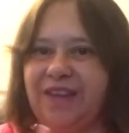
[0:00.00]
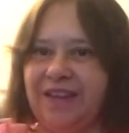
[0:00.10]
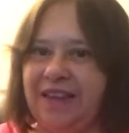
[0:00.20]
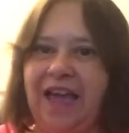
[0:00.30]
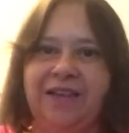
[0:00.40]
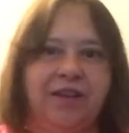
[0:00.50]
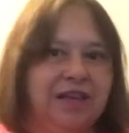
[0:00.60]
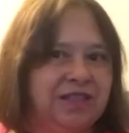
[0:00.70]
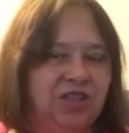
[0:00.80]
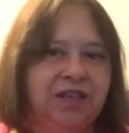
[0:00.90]
again,
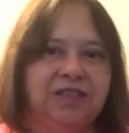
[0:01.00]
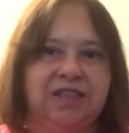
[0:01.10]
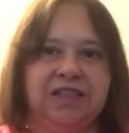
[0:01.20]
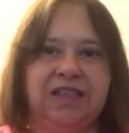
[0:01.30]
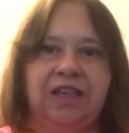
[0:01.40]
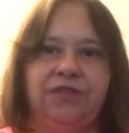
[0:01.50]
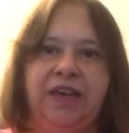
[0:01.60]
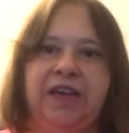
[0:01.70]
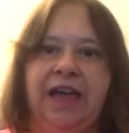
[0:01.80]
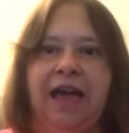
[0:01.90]
besides the
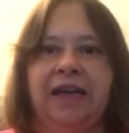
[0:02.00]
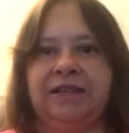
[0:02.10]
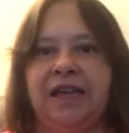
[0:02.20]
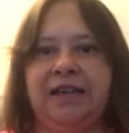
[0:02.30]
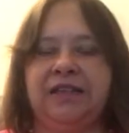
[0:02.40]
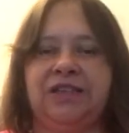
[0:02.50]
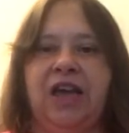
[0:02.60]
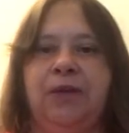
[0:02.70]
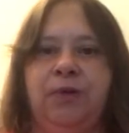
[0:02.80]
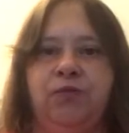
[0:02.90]
TV and
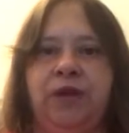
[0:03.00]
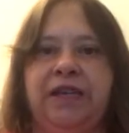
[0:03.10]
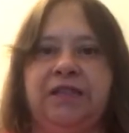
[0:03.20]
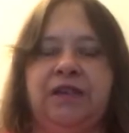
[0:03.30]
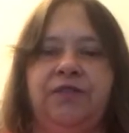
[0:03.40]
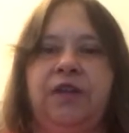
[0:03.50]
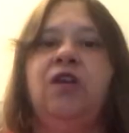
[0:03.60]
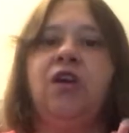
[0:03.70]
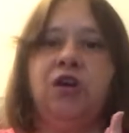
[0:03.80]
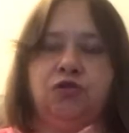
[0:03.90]
entertainment, reading, I
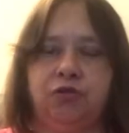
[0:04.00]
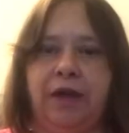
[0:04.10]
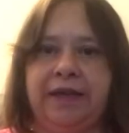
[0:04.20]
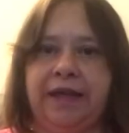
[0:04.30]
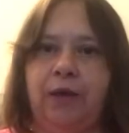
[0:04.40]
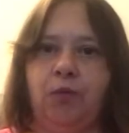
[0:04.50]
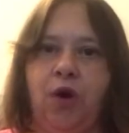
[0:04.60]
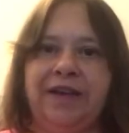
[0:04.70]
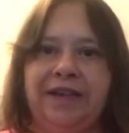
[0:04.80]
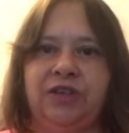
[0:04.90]
try and get what
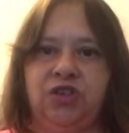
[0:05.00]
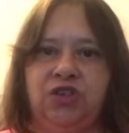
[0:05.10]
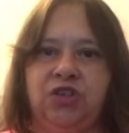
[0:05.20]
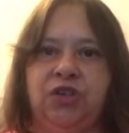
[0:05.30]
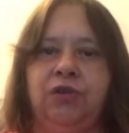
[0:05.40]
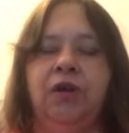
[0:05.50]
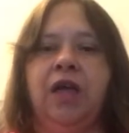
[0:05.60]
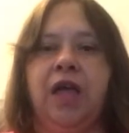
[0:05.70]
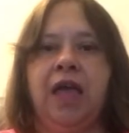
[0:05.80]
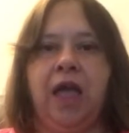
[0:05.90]
I need to do
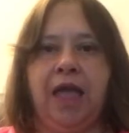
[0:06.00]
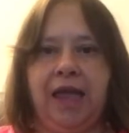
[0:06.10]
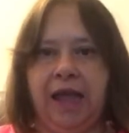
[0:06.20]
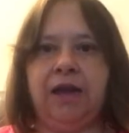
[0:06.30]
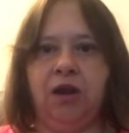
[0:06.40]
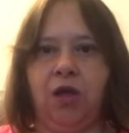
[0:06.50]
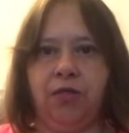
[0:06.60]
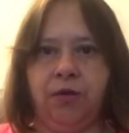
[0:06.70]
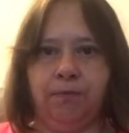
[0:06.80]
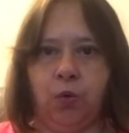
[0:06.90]
in
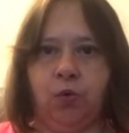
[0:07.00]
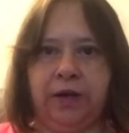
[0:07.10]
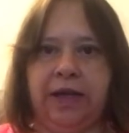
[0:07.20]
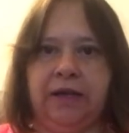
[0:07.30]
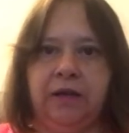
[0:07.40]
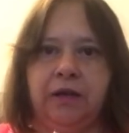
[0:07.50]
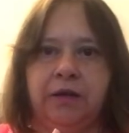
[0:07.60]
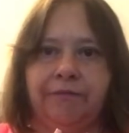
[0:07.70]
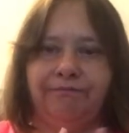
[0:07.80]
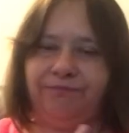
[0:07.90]
the morning,
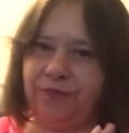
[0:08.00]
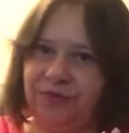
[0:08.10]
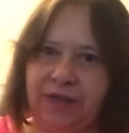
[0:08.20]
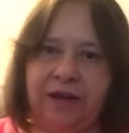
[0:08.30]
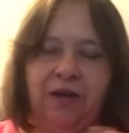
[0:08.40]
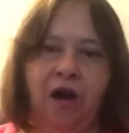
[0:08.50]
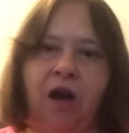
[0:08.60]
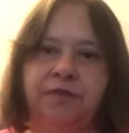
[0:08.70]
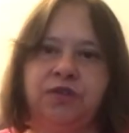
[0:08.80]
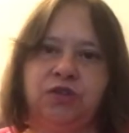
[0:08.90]
then
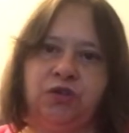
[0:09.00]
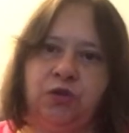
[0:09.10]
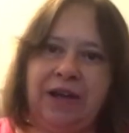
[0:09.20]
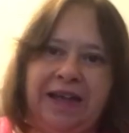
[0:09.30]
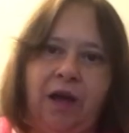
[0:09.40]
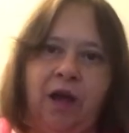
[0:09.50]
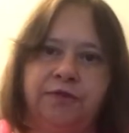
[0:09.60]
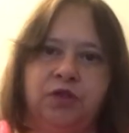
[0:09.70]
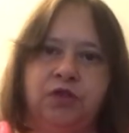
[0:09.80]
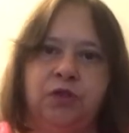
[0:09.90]
afternoon, late
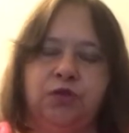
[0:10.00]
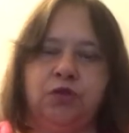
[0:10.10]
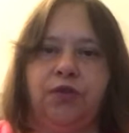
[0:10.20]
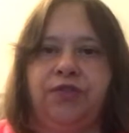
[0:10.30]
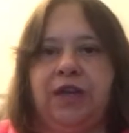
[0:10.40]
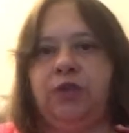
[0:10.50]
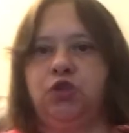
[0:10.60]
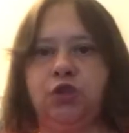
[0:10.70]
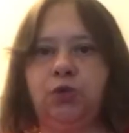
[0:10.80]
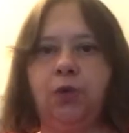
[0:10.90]
afternoon sort of thing,
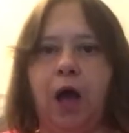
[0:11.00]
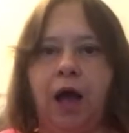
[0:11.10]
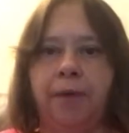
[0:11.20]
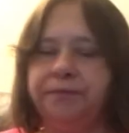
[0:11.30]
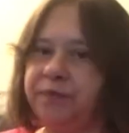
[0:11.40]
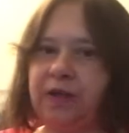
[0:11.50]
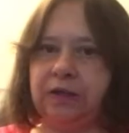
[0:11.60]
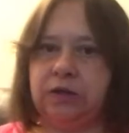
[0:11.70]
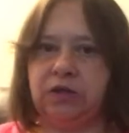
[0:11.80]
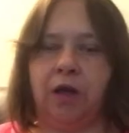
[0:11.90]
do
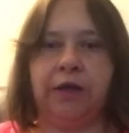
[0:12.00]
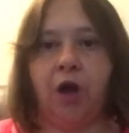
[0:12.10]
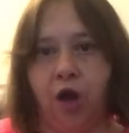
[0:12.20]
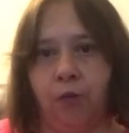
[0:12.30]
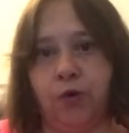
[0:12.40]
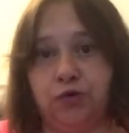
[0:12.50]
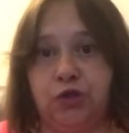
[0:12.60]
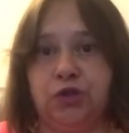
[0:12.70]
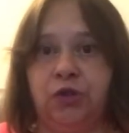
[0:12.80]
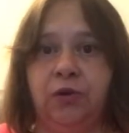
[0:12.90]
things like I want
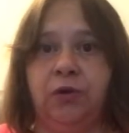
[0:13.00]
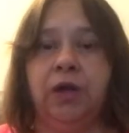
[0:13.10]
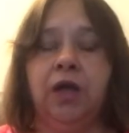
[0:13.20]
to do,